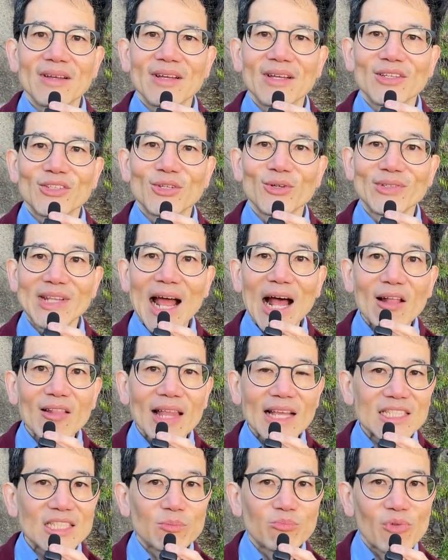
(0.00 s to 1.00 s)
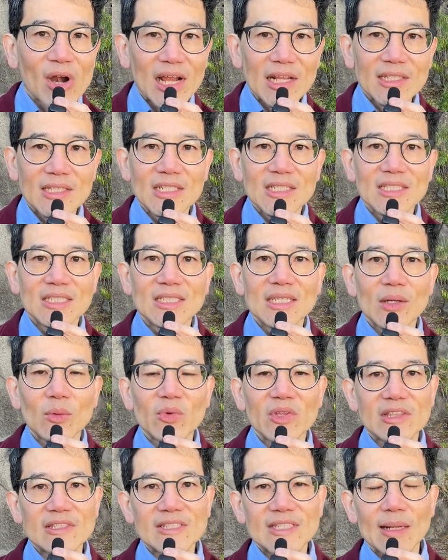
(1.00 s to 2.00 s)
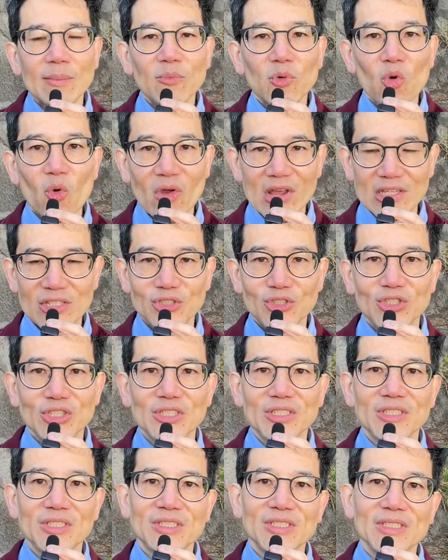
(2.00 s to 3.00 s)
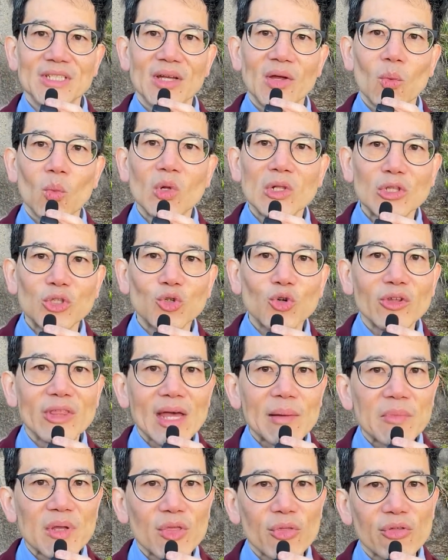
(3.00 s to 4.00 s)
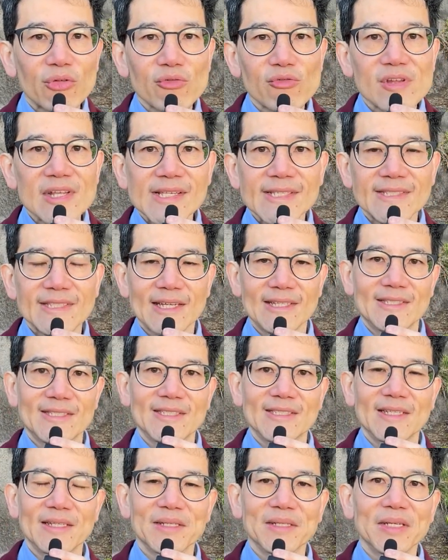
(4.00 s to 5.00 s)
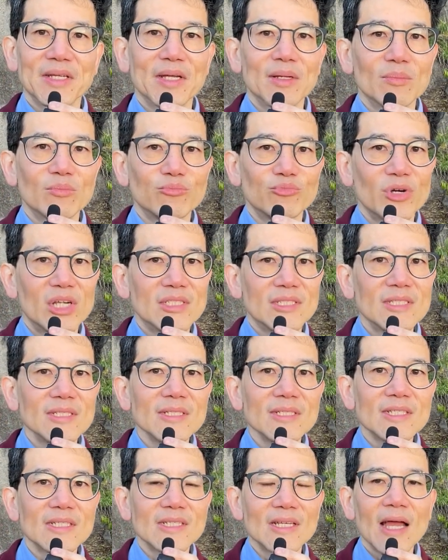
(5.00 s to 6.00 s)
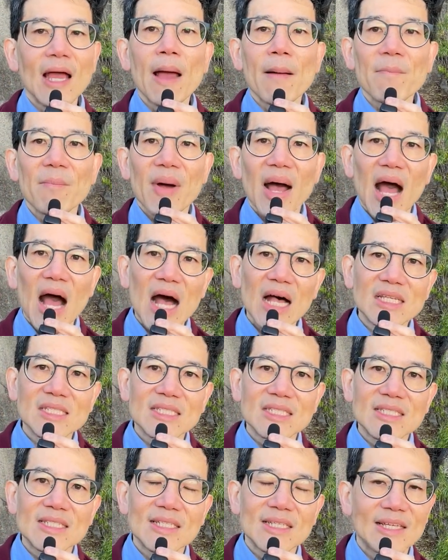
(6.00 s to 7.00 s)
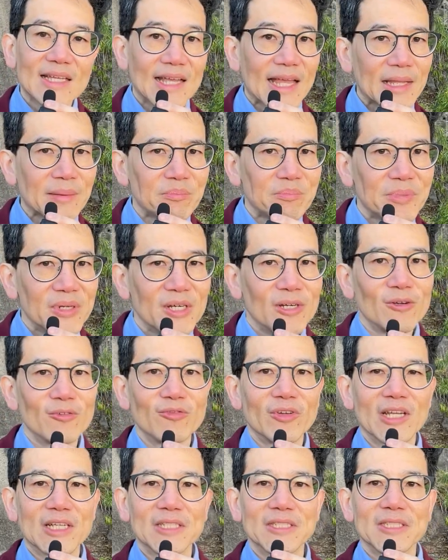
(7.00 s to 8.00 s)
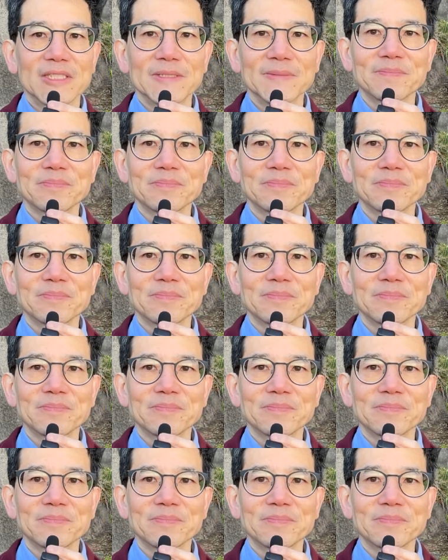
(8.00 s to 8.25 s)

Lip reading: So now let's practice with some questions. We'll do them in 3 sets: present, past, and perfect.